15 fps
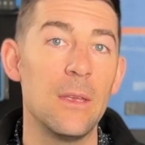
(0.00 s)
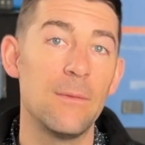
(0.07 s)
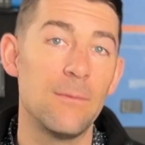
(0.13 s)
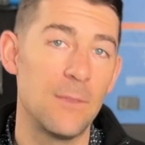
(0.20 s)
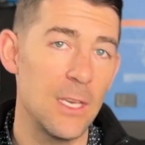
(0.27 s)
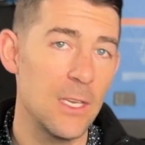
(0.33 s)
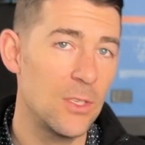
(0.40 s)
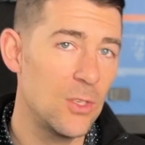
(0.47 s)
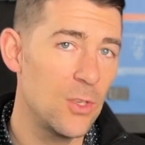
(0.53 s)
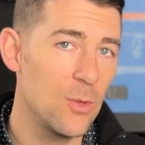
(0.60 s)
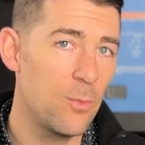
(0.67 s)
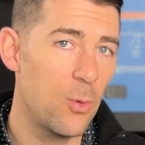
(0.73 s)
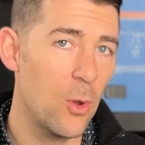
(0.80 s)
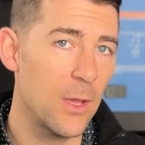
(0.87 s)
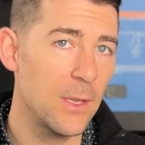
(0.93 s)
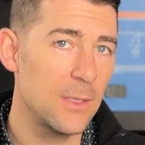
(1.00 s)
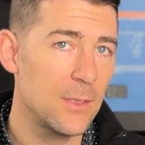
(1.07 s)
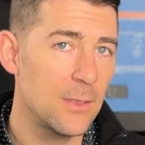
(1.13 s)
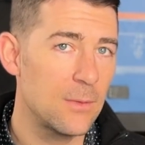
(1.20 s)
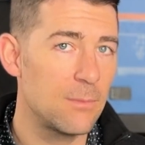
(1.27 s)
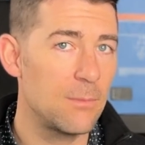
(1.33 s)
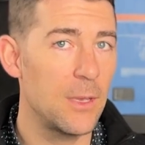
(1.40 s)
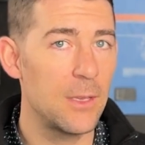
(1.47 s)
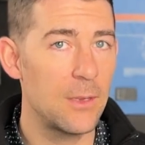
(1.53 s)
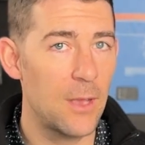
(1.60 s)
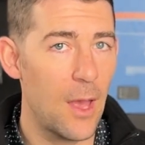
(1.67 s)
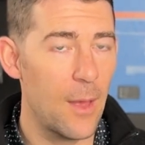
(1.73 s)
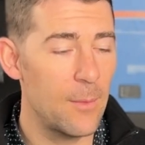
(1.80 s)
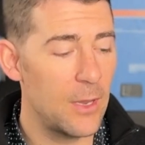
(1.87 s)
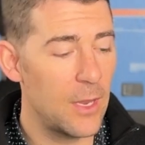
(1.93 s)
These 2 points, in
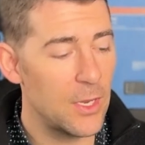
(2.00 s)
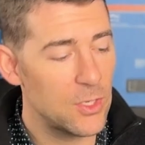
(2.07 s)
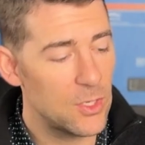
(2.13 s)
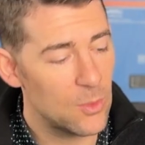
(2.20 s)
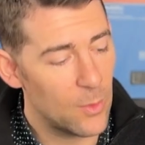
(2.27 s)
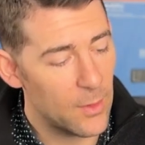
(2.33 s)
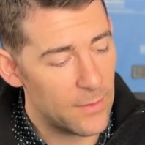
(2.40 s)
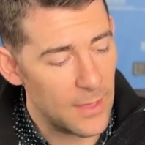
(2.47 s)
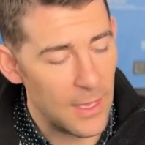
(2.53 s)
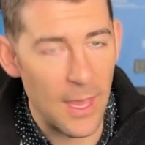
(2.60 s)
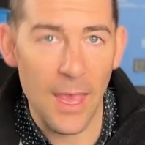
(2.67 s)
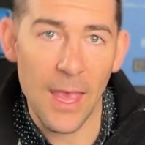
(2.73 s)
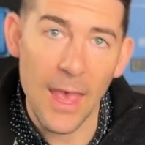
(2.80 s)
combination with the